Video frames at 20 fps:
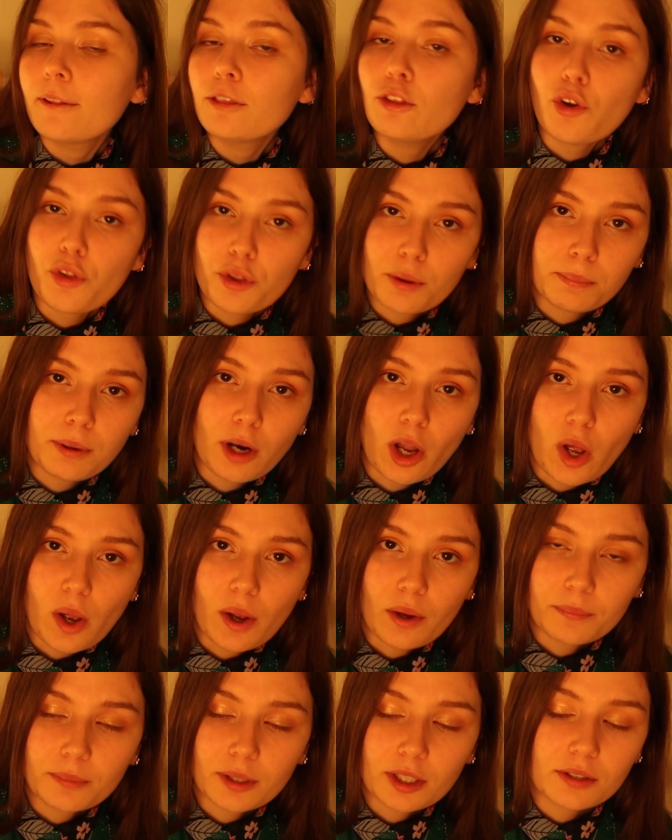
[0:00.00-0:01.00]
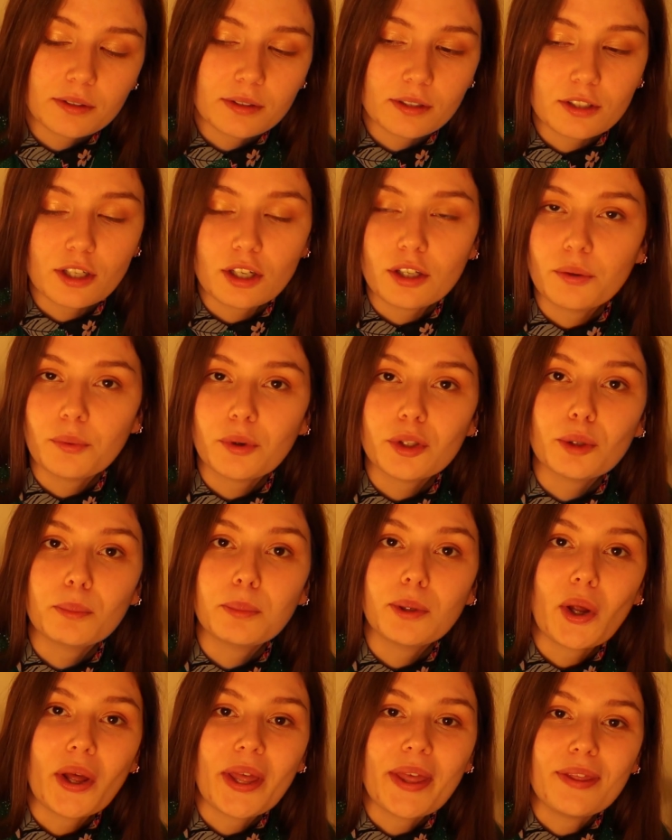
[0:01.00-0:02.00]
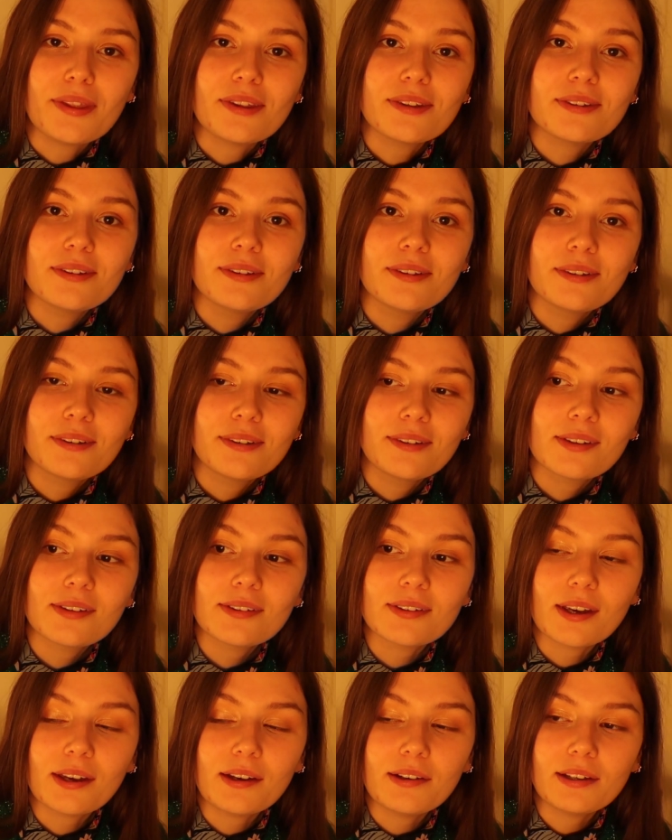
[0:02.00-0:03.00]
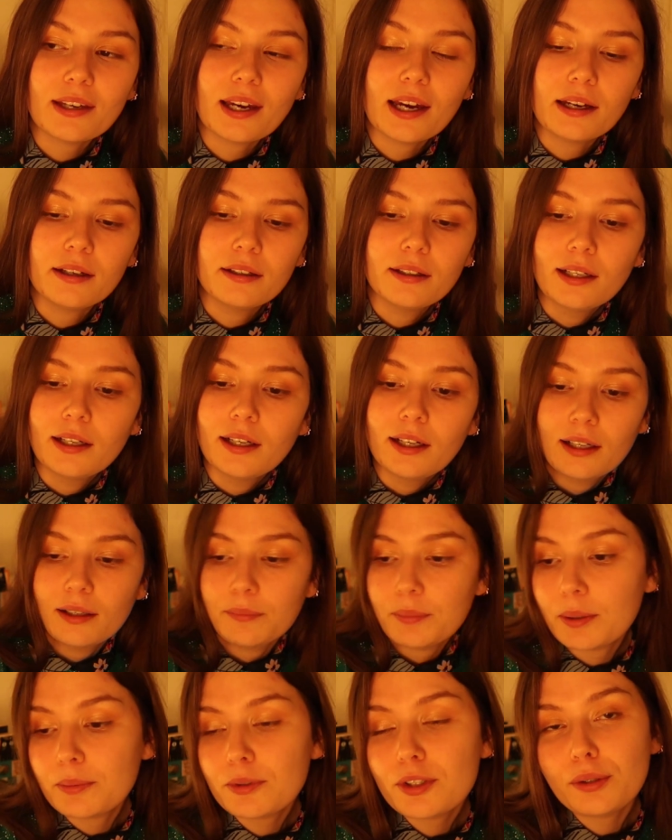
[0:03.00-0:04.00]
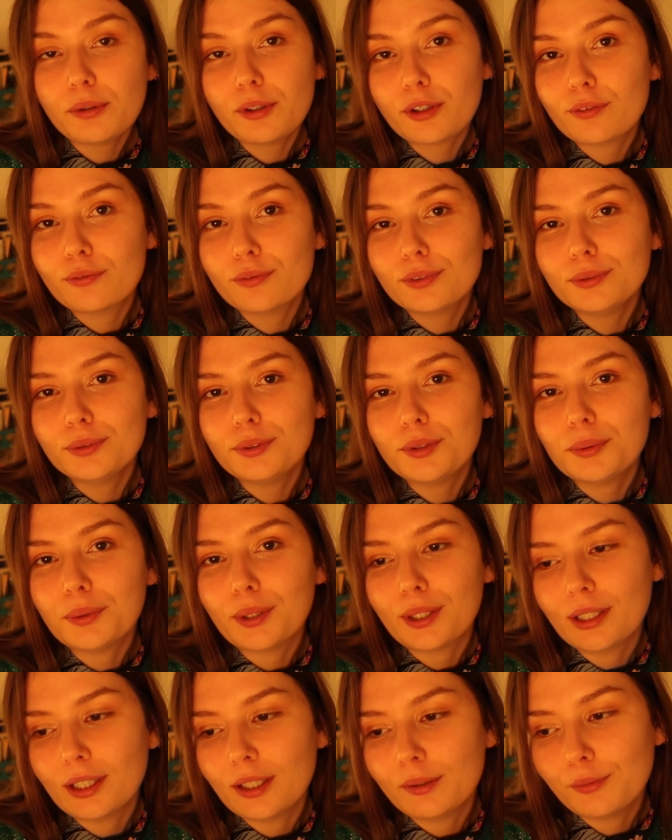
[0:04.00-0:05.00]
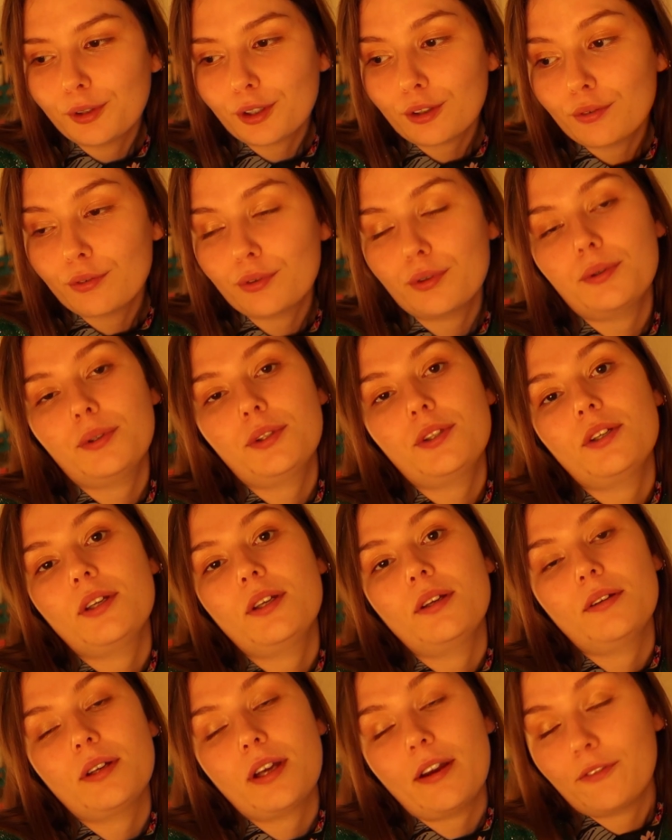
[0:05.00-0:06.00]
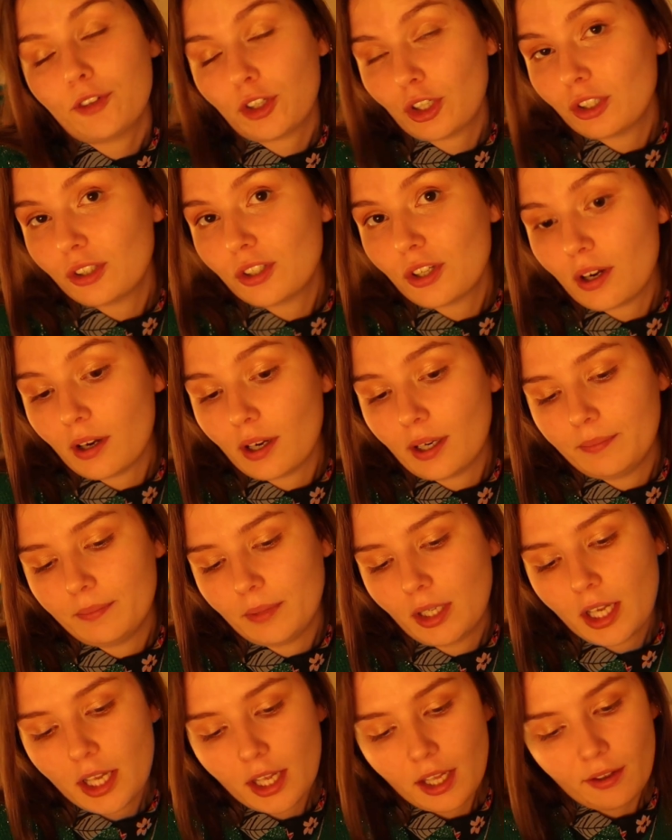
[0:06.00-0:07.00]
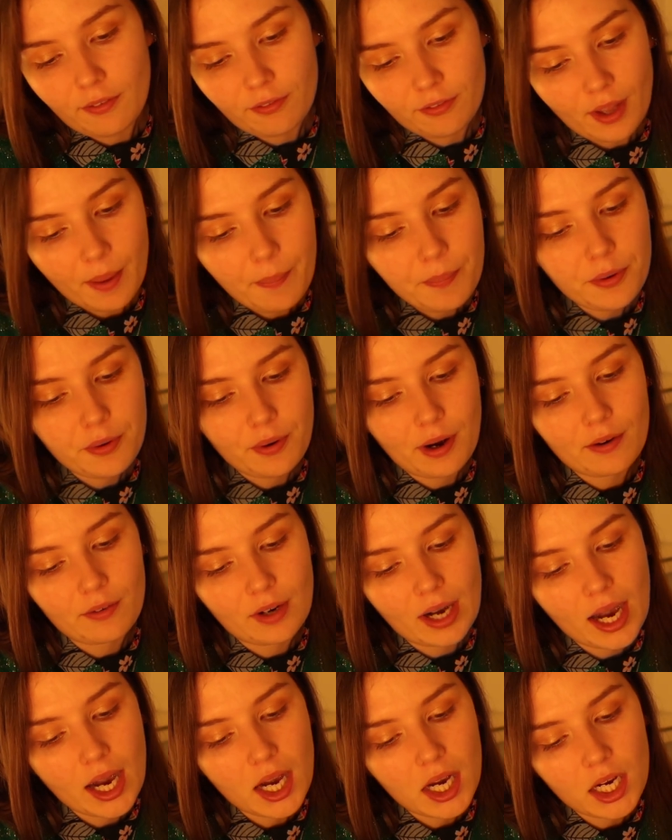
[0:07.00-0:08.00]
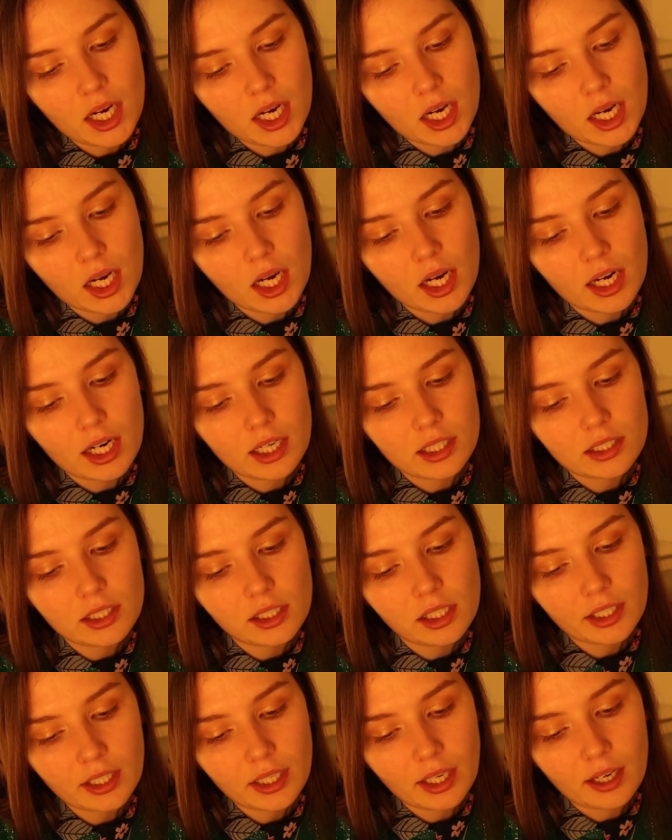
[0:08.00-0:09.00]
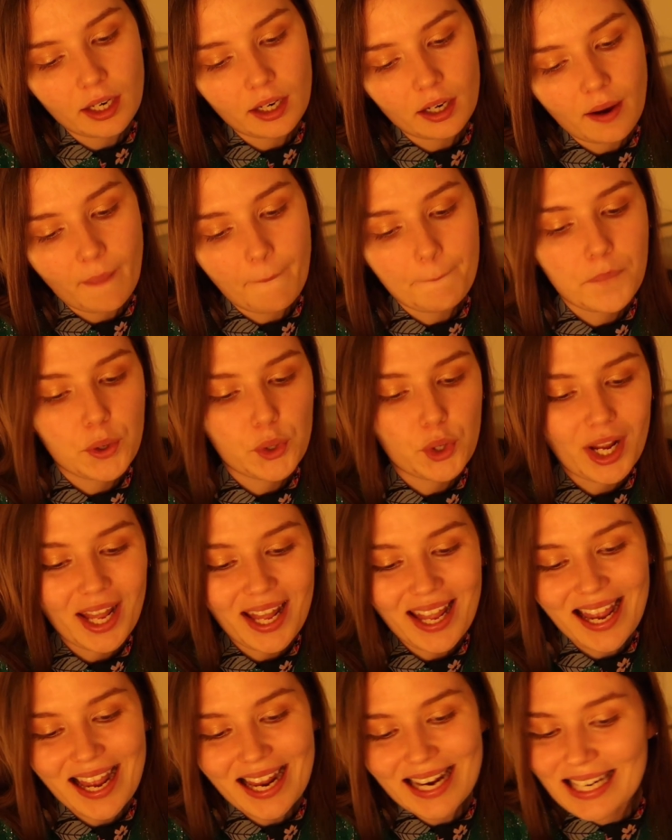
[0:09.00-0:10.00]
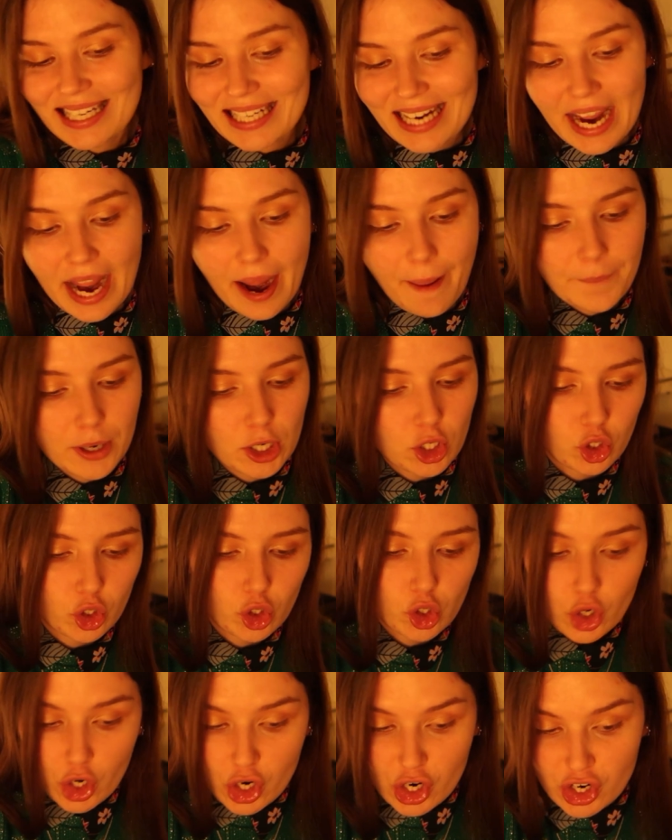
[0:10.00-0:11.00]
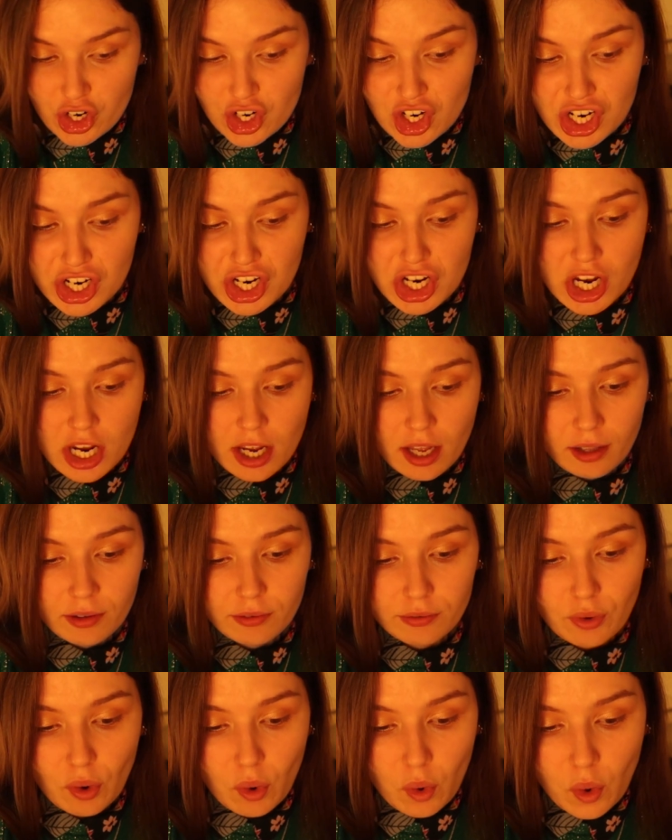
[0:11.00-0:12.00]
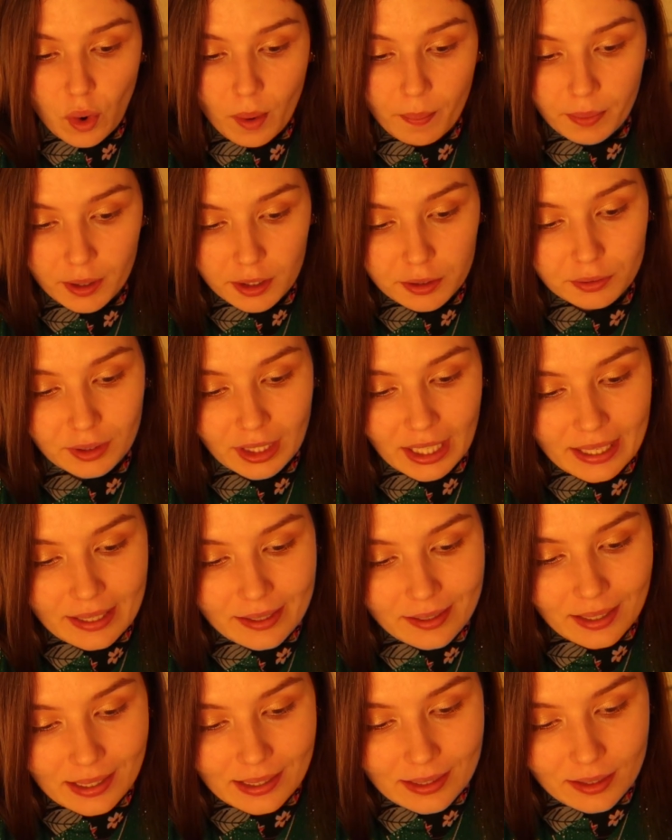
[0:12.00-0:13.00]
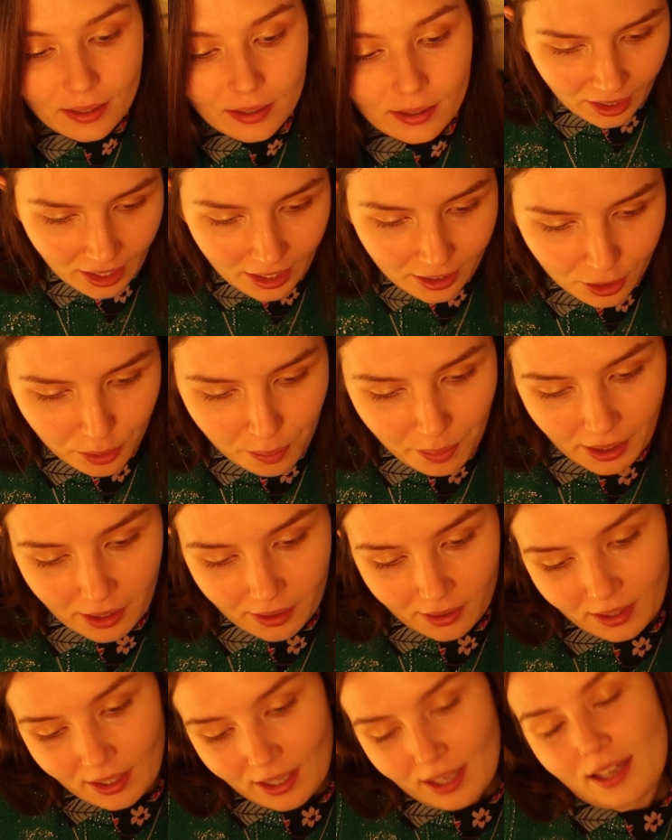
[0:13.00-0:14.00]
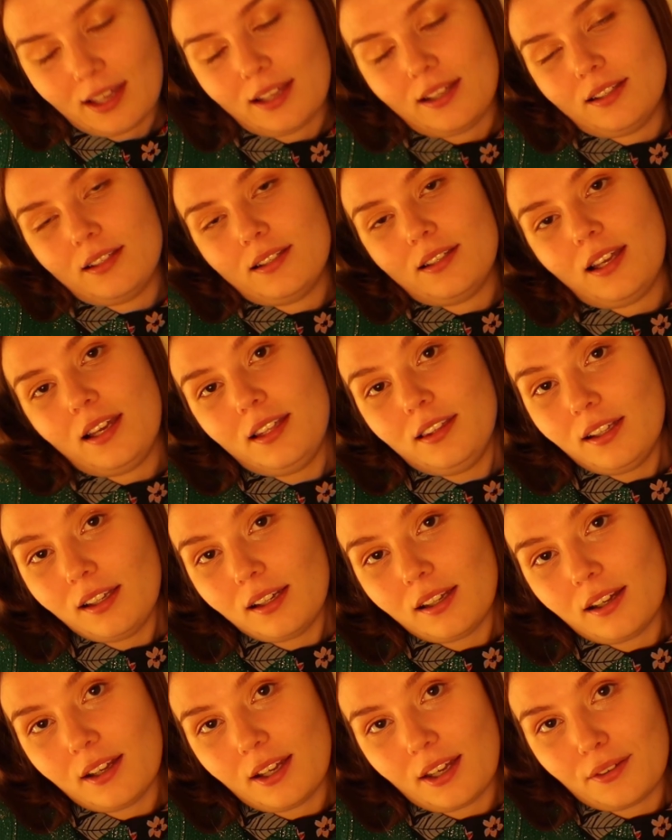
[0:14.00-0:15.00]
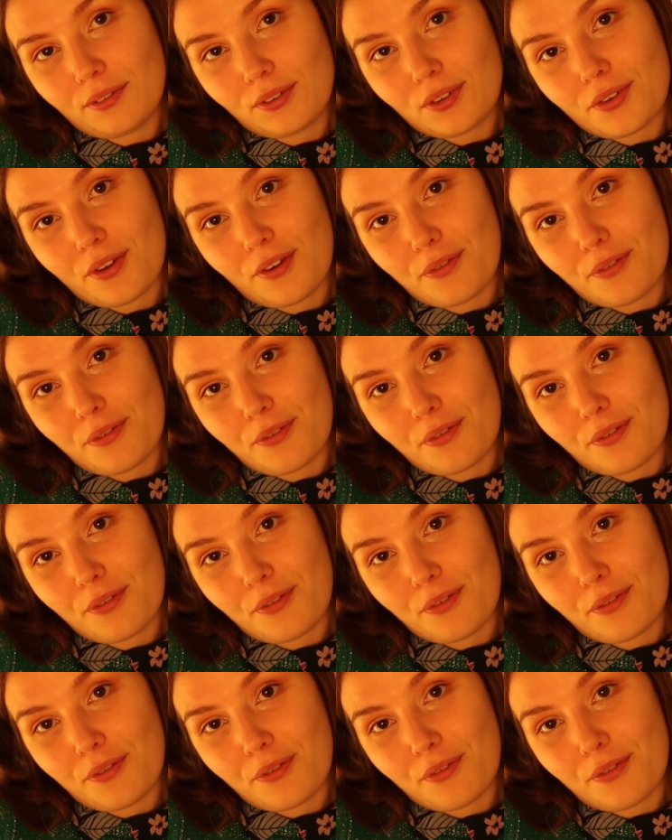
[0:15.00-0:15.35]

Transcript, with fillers: not the plot, because I don't know what the plot is. So yeah, but I'm still looking forward to it. I'm looking forward to having a good time. February is looking pretty damn good for book releases. The next book is In the Lives